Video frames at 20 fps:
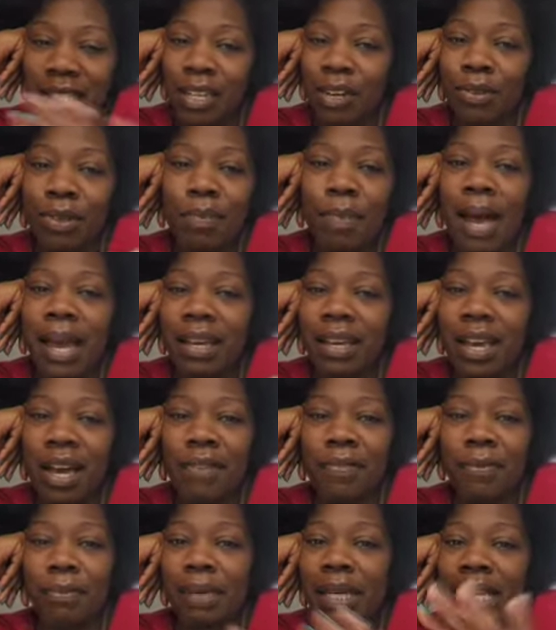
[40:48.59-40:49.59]
don't nobody
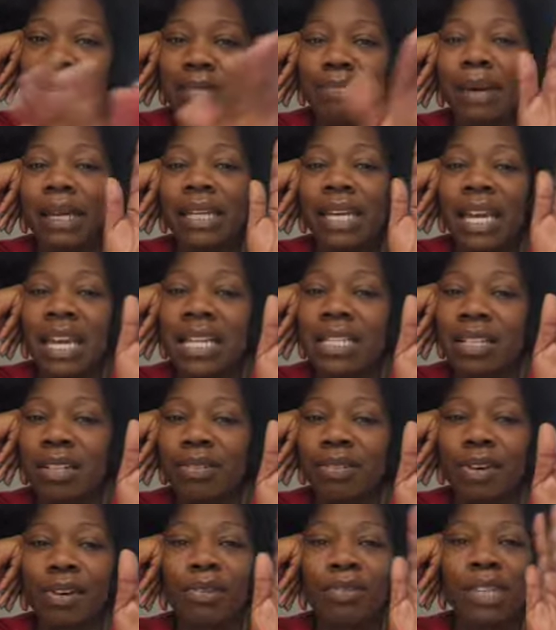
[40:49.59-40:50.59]
come for me, because my kids are
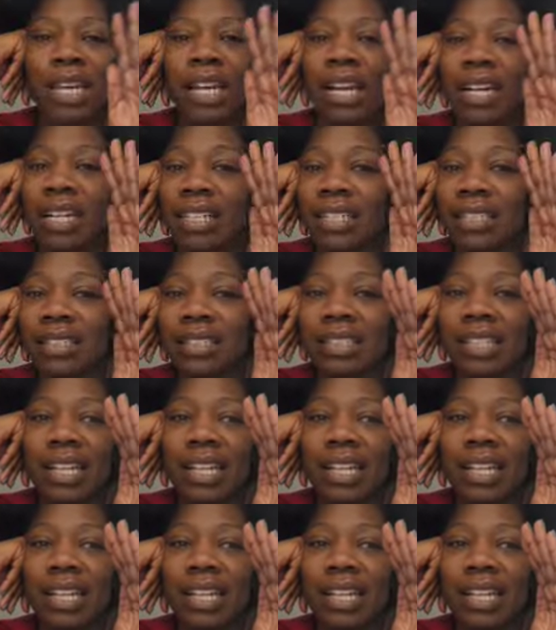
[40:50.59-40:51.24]
grown, they are